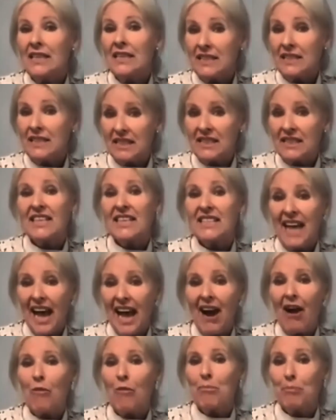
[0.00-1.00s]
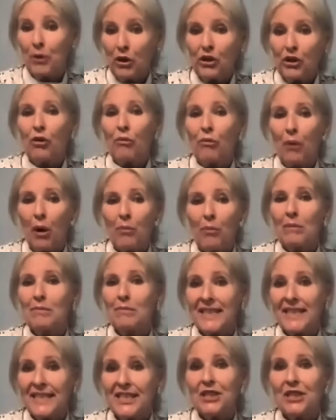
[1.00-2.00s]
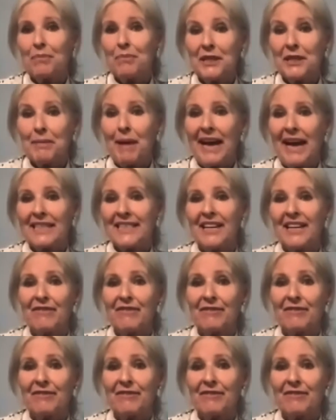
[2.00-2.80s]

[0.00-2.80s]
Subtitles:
Does this help put your problems into perspective?